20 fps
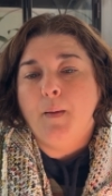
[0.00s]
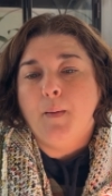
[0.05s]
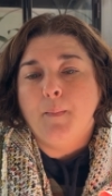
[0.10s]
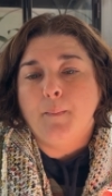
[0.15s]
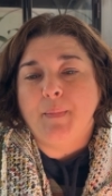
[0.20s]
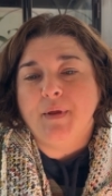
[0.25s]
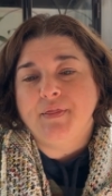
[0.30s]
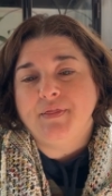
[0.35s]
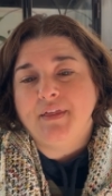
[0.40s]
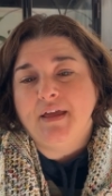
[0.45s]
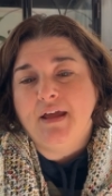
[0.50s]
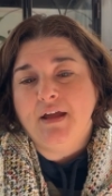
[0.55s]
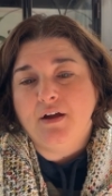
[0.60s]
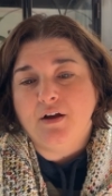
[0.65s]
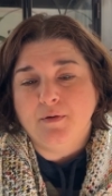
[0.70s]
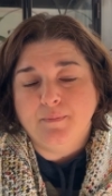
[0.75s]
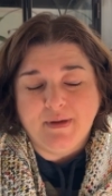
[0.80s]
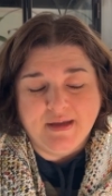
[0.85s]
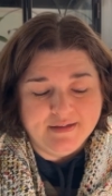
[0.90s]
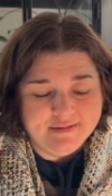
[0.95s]
But they
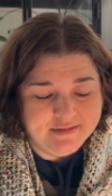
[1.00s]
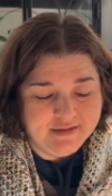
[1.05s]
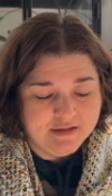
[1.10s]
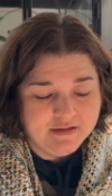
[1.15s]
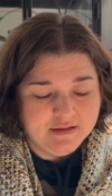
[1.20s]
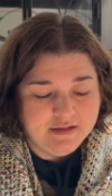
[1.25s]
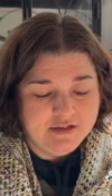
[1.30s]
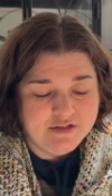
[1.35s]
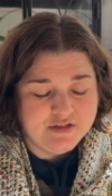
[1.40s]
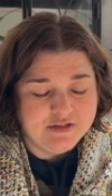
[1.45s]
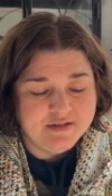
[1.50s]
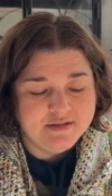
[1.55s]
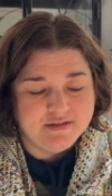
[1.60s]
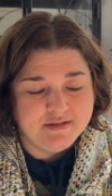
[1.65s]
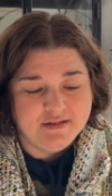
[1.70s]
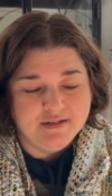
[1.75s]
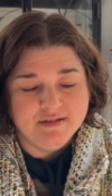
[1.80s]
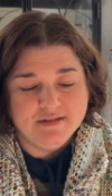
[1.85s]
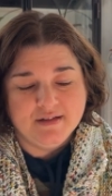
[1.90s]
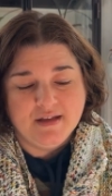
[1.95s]
are basically just
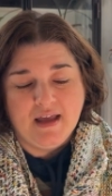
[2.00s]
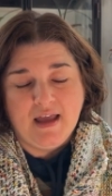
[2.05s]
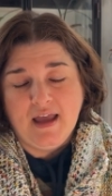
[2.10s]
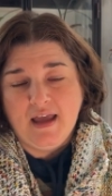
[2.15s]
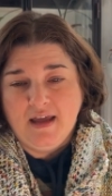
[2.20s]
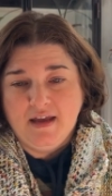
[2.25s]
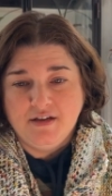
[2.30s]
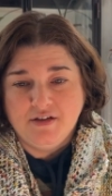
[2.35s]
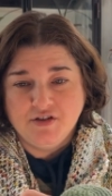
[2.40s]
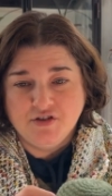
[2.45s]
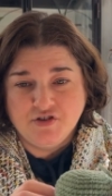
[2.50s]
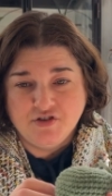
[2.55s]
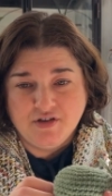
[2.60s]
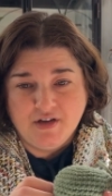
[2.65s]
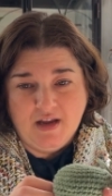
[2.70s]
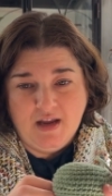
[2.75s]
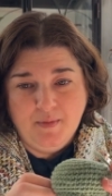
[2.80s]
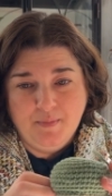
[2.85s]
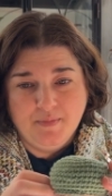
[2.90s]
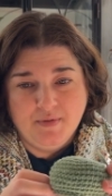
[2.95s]
this head
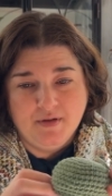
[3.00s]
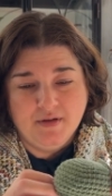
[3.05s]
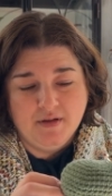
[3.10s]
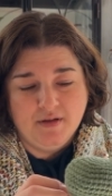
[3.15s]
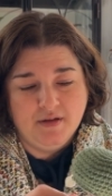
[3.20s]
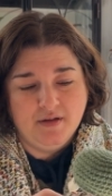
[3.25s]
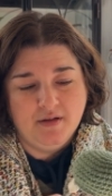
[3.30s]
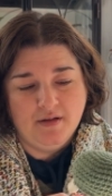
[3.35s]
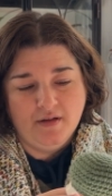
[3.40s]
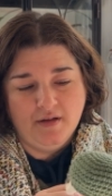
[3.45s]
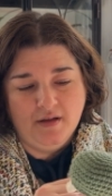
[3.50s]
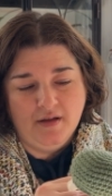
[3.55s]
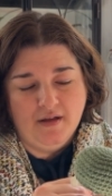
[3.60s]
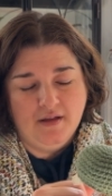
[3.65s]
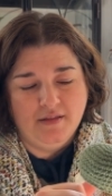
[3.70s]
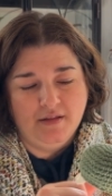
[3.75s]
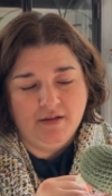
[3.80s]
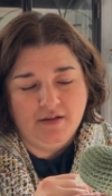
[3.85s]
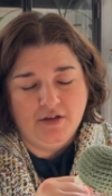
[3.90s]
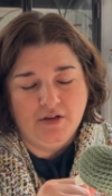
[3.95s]
shape
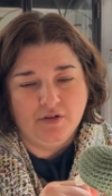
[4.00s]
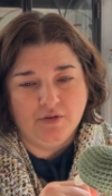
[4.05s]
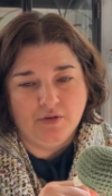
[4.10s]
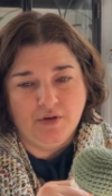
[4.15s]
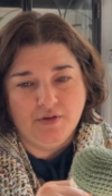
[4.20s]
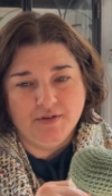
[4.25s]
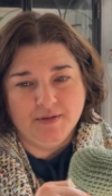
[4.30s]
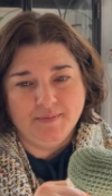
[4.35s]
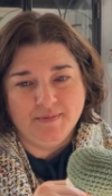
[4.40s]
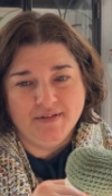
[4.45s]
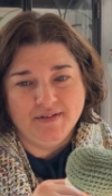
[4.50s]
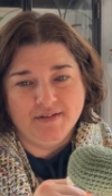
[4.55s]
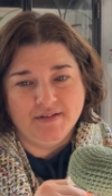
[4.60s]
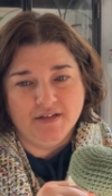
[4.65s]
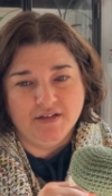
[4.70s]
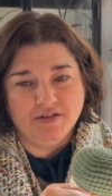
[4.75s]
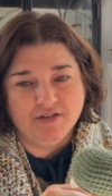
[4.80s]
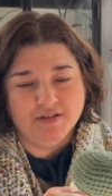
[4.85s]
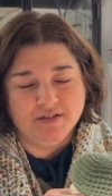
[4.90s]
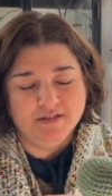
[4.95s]
and then you close up the
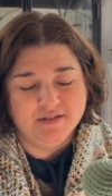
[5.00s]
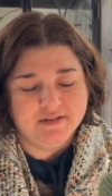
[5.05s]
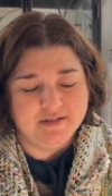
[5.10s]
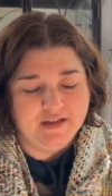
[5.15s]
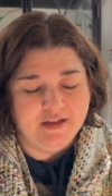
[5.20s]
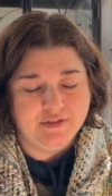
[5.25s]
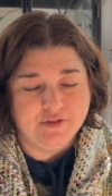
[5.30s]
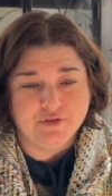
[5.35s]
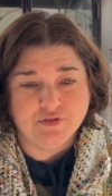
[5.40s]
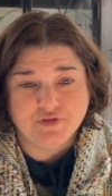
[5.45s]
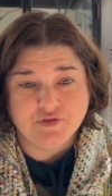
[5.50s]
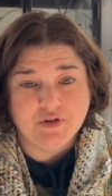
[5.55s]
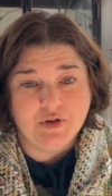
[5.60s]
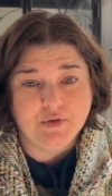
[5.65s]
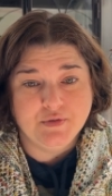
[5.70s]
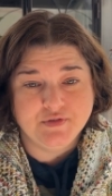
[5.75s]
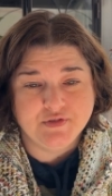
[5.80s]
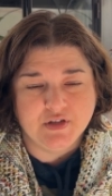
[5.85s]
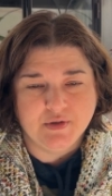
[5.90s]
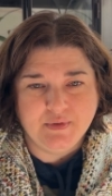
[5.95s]
stitches and there's
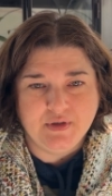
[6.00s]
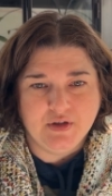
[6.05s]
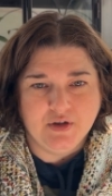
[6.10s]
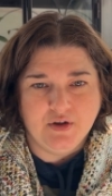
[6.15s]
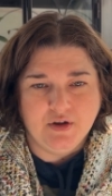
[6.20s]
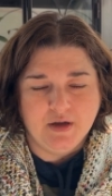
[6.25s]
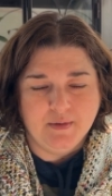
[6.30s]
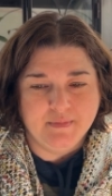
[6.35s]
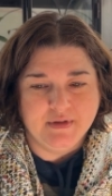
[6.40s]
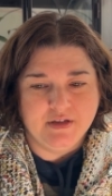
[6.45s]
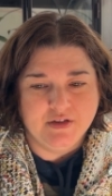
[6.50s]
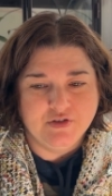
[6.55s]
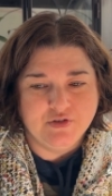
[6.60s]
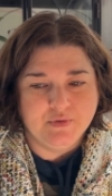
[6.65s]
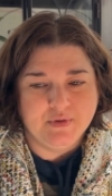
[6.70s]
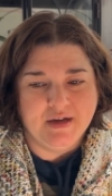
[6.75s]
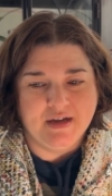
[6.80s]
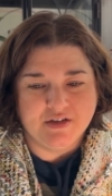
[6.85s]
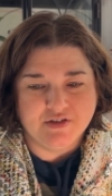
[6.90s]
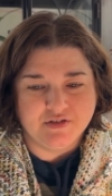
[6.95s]
no sewing on because
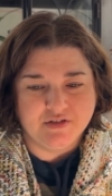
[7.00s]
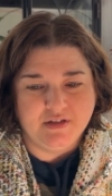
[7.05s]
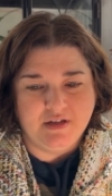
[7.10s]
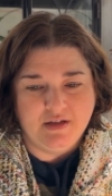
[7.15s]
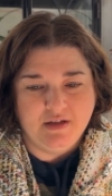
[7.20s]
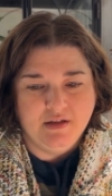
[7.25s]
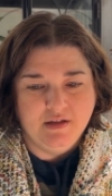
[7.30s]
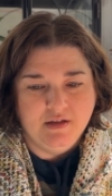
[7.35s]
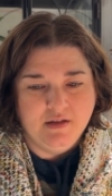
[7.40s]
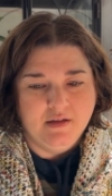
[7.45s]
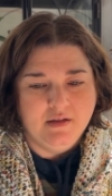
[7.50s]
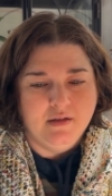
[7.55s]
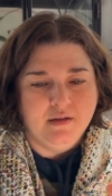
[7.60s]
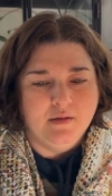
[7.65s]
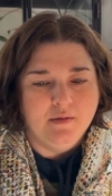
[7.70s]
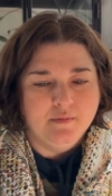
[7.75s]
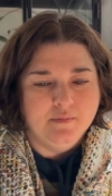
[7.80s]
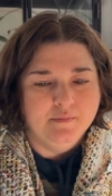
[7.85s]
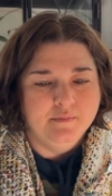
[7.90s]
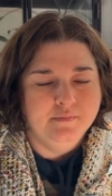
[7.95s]
you actually
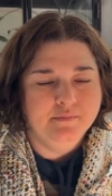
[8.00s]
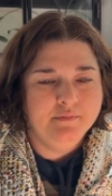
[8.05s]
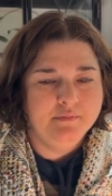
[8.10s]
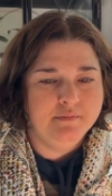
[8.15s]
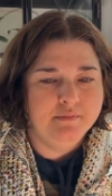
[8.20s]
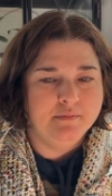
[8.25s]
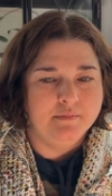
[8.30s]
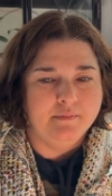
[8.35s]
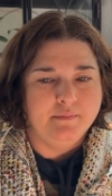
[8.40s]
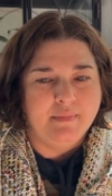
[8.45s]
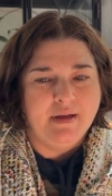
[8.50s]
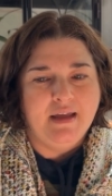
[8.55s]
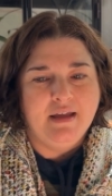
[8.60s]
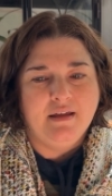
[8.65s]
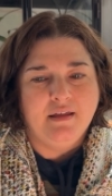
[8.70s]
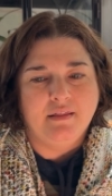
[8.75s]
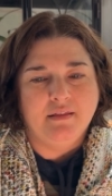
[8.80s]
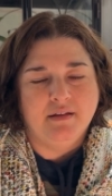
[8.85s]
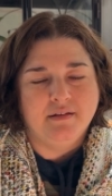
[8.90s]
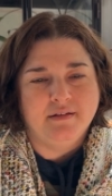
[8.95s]

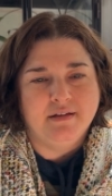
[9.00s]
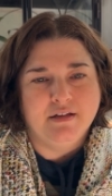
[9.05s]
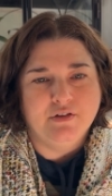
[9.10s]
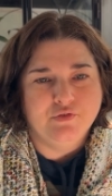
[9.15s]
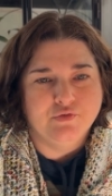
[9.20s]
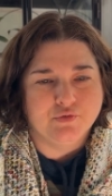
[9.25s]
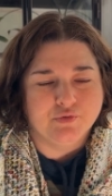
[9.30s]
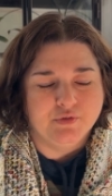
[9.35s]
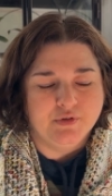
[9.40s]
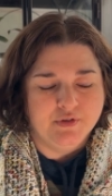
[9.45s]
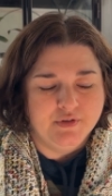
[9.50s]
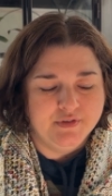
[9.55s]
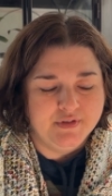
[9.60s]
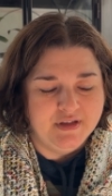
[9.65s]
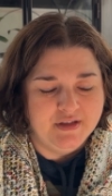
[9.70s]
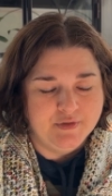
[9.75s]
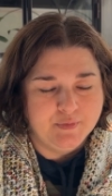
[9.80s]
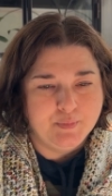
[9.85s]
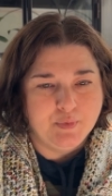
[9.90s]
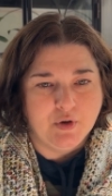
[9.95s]
make the tendrils
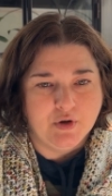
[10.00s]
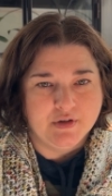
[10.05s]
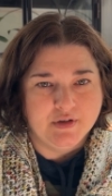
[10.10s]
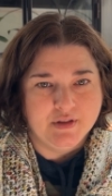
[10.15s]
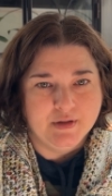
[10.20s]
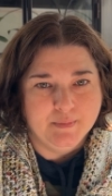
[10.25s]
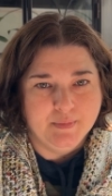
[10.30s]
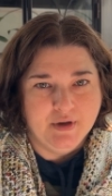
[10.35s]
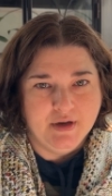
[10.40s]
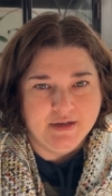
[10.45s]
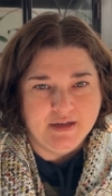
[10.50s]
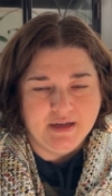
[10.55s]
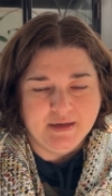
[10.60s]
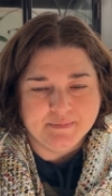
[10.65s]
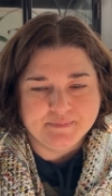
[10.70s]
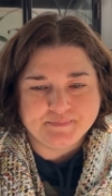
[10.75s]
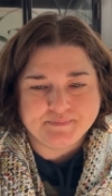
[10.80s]
as part of the body.